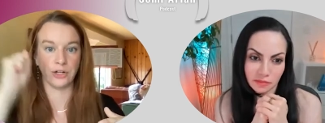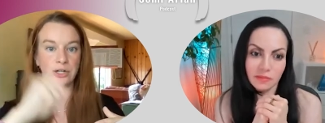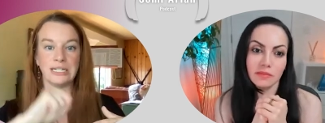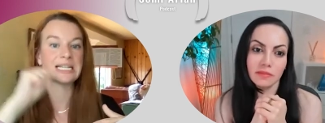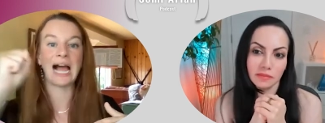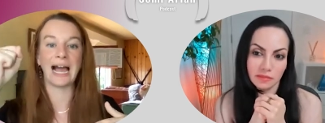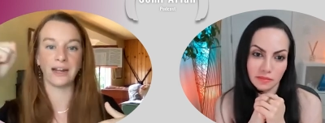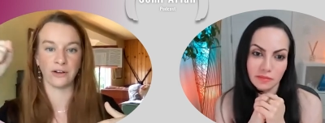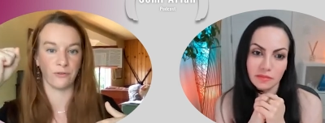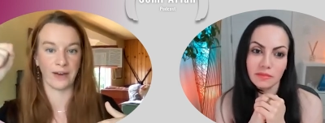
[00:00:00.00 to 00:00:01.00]
Speaker 1: Your
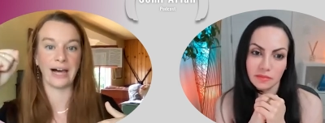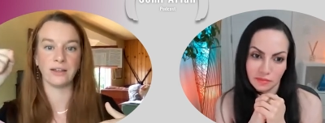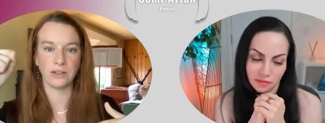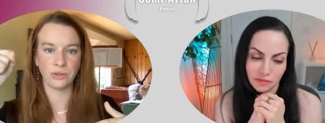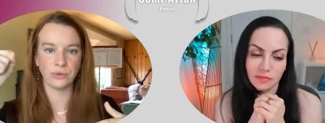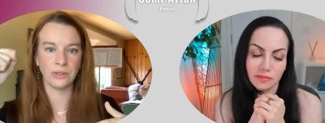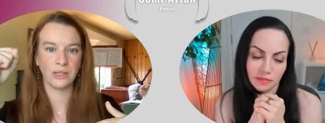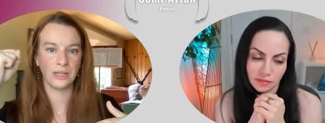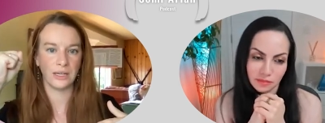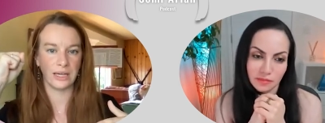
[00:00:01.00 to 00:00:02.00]
entire value
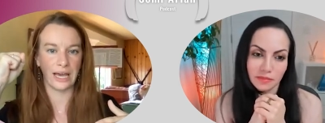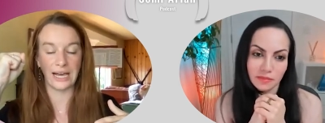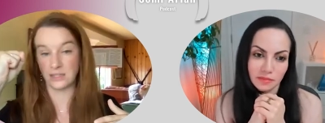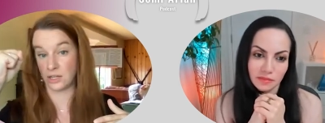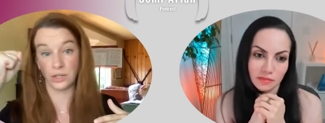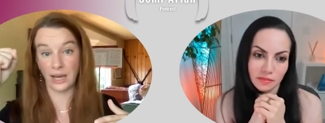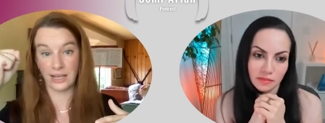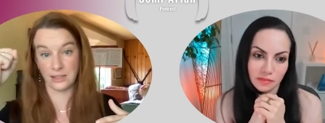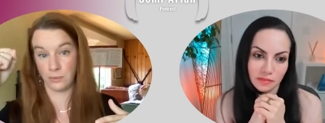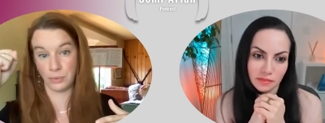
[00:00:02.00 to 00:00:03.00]
as
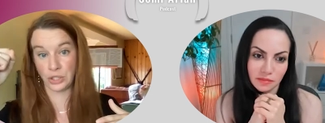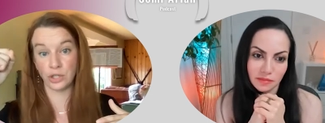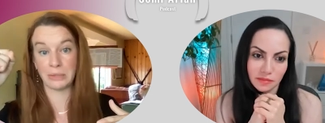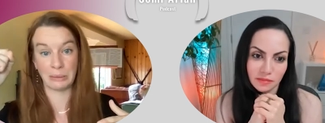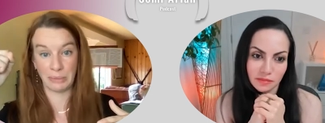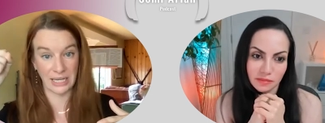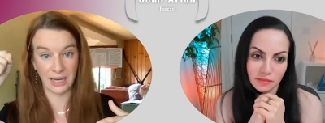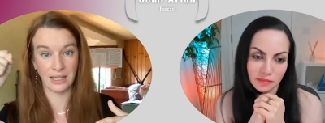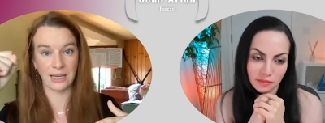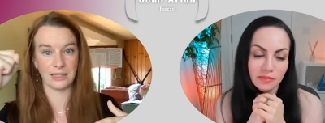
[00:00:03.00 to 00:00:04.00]
a human
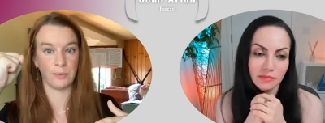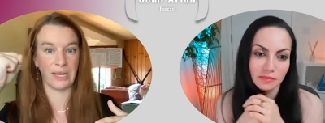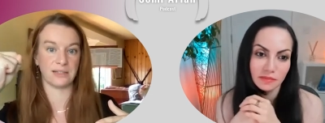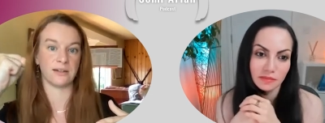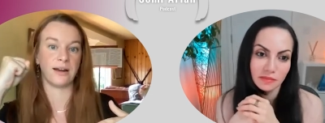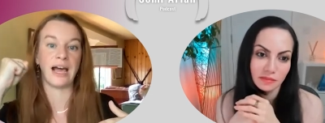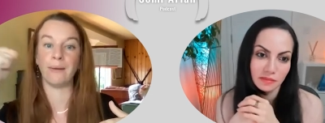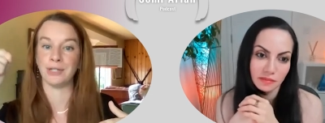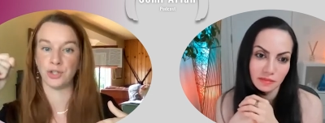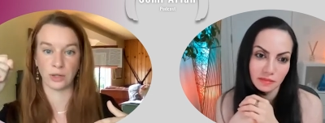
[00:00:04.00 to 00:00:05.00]
being is based on how
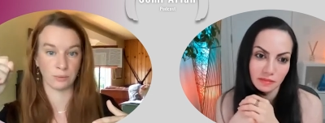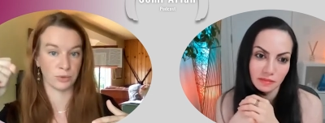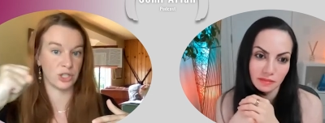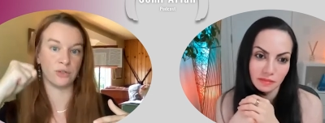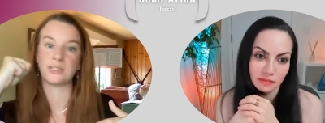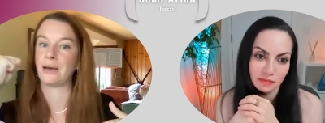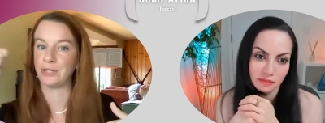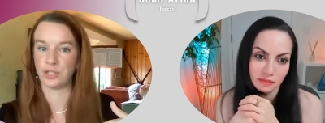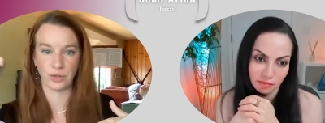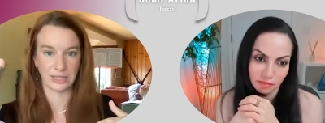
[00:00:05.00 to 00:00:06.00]
much you can produce, how
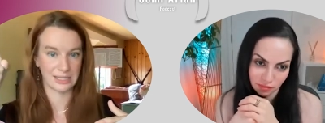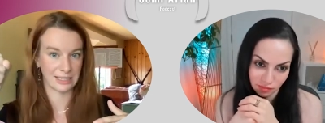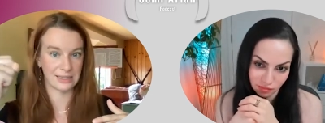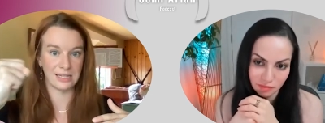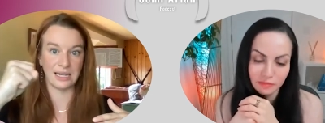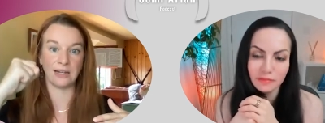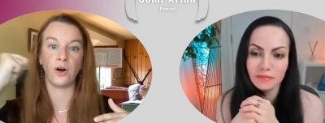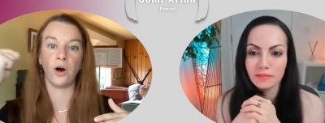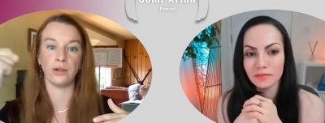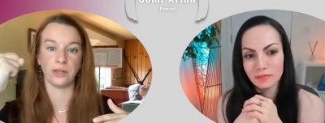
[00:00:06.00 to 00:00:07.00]
much you can succeed,
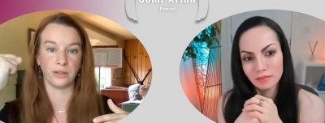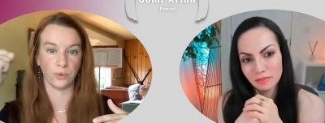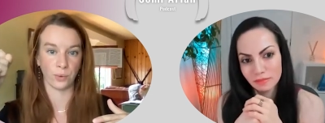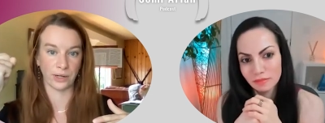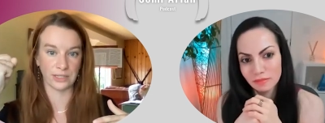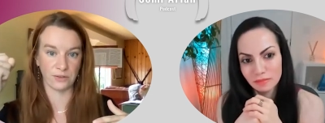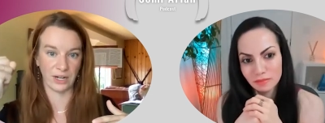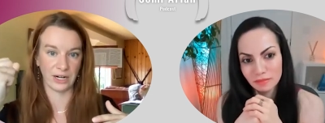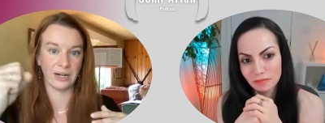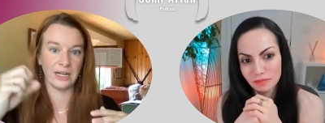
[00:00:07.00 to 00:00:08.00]
all in the work
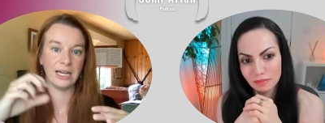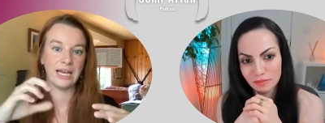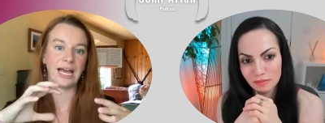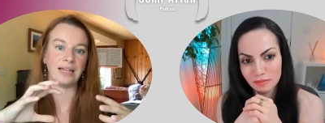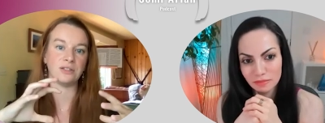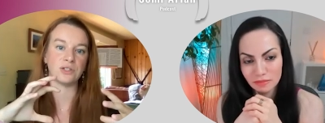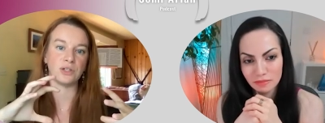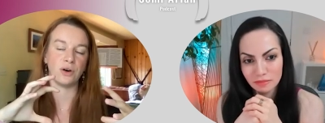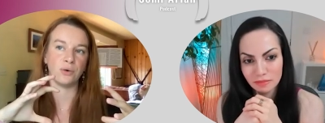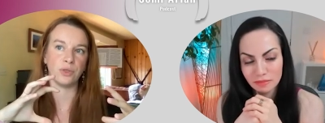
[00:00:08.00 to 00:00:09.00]
sphere. And
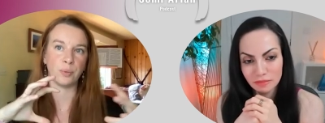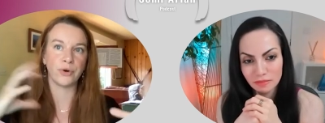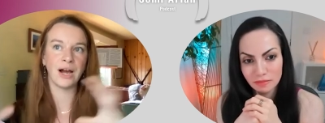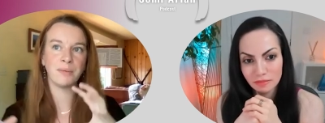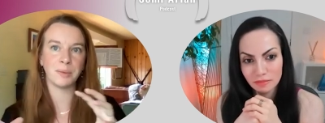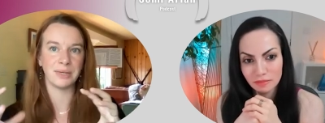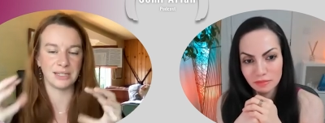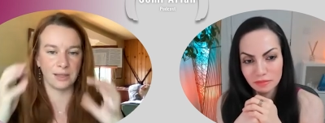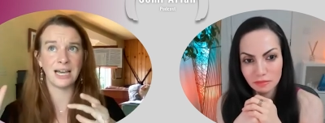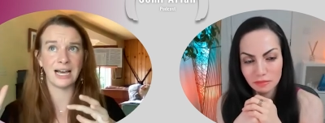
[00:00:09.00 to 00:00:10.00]
so the problem is
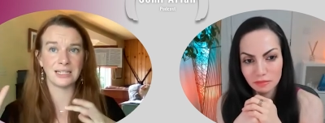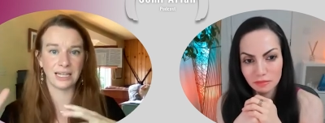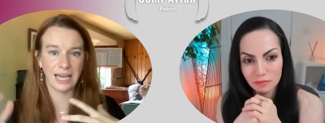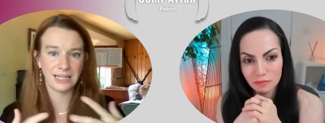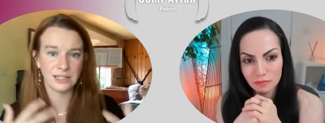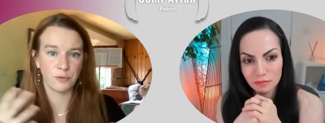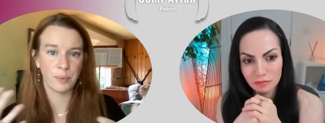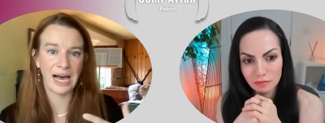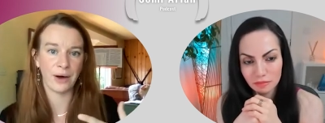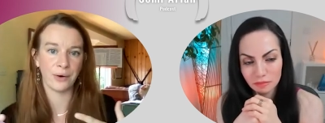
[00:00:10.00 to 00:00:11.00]
that as the gates of
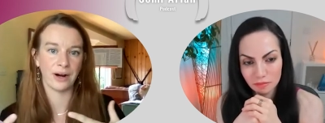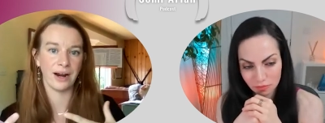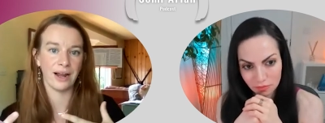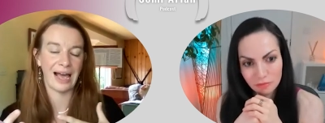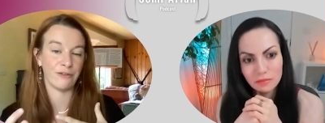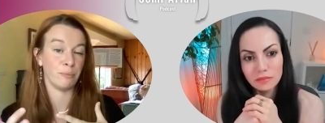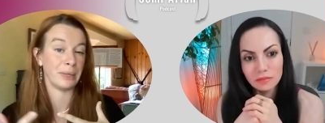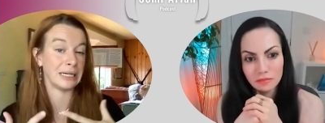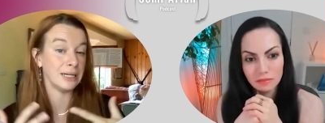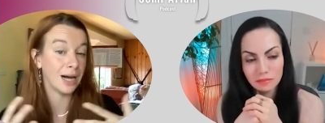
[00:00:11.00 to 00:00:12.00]
power have
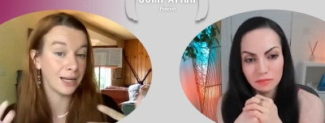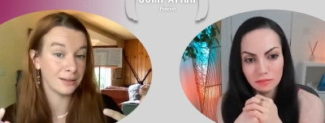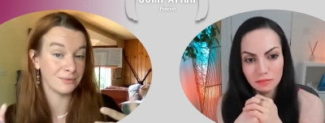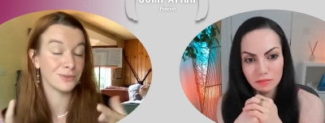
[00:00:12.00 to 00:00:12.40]
begun